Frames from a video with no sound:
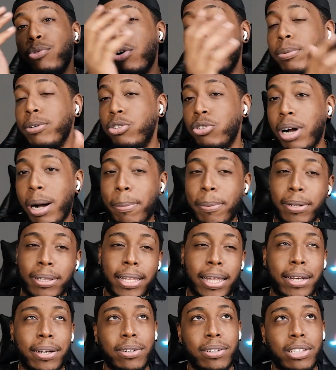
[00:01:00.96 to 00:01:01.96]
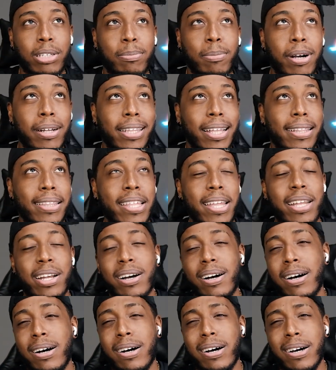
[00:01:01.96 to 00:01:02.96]
will be dropping later this month, I
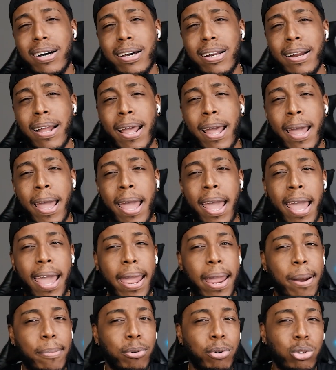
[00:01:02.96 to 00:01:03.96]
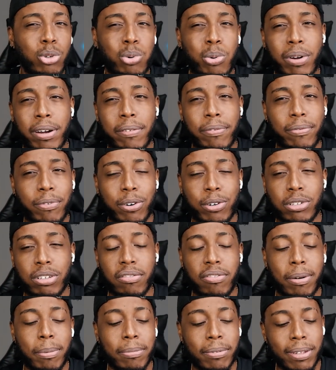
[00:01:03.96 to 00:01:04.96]
think, on April
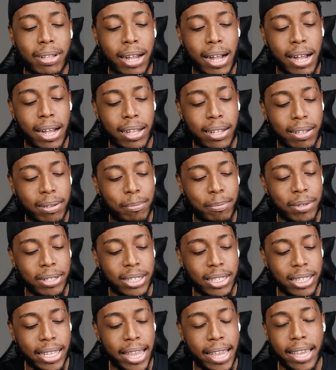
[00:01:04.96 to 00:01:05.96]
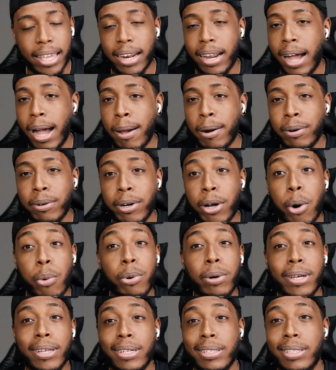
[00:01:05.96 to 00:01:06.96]
21st, if I'm not mistaken. I don't know.
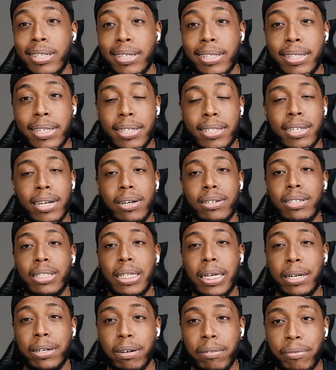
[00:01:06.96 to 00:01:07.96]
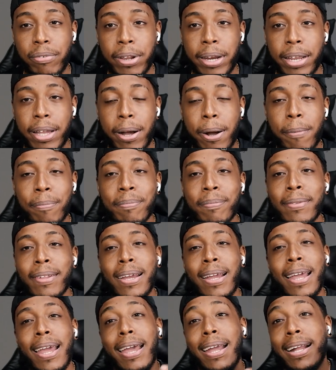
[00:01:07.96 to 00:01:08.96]
We'll get into the details later in the video.
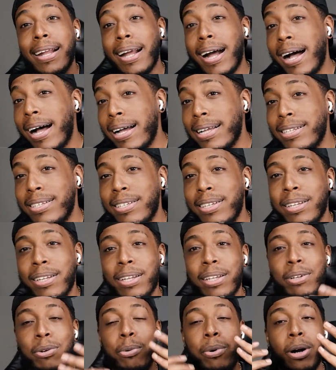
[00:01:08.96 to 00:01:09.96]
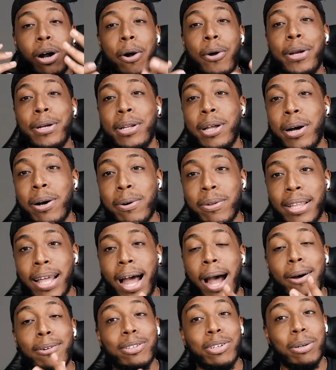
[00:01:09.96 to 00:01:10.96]
And guys, you would already know
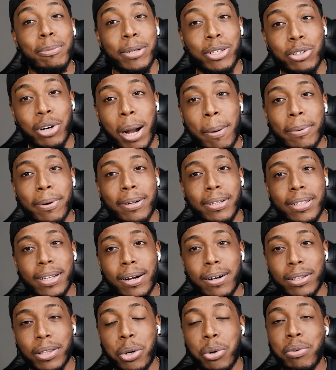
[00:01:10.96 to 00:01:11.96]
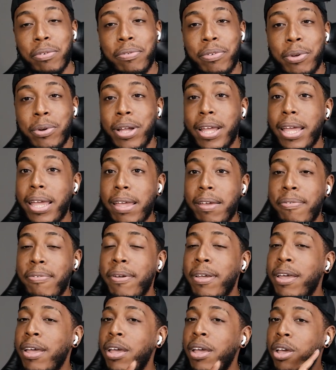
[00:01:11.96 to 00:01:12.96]
that I was gonna be dropping a Dunk Low review if
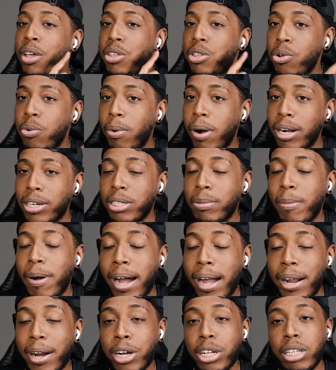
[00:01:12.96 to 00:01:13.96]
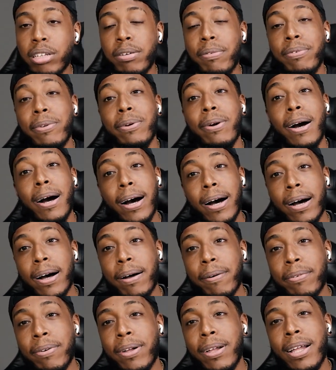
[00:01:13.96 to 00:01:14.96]
you watched my early review
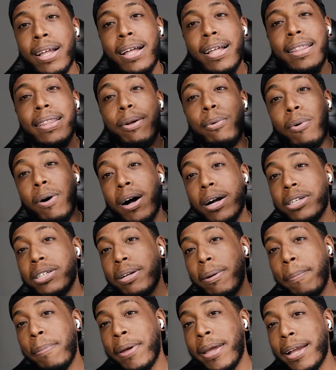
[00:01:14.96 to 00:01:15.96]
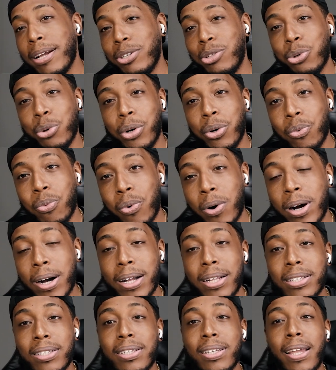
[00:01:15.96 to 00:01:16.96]
of the Wash Pink Jordan
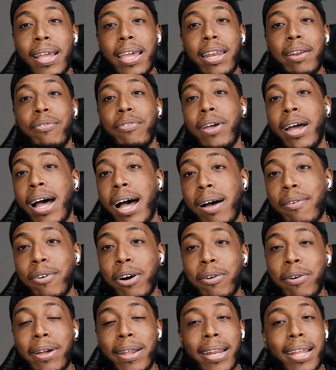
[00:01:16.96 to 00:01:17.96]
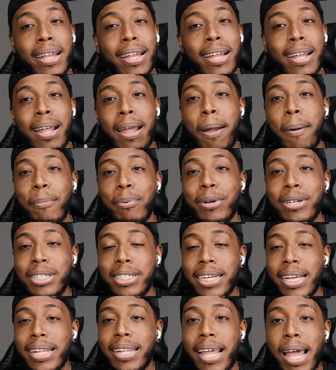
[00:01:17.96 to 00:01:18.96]
1s. And if you have already,
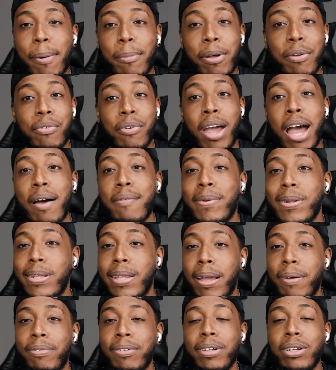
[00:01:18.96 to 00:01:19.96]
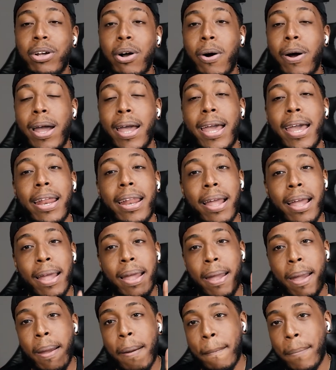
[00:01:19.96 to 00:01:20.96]
appreciate that. But if you haven't, definitely go ahead,
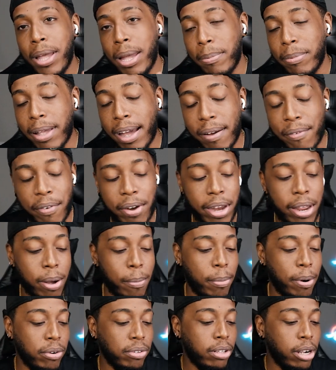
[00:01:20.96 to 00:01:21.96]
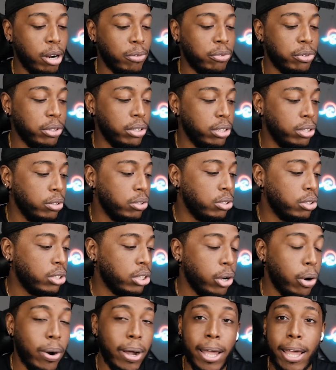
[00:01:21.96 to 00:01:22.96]
peep that video. But without further ado,
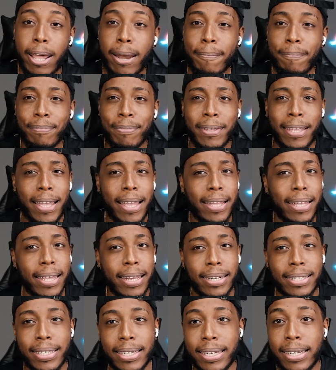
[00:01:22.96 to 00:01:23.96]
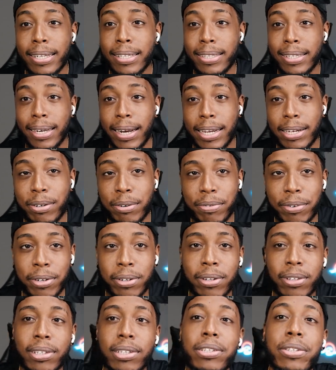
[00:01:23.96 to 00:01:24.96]
just go ahead and get into today's
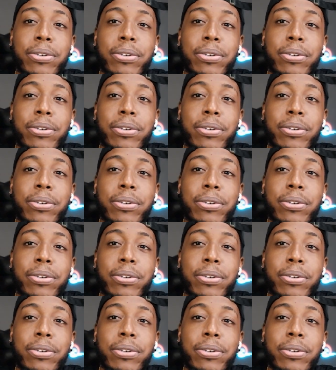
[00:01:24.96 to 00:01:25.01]
review. Let's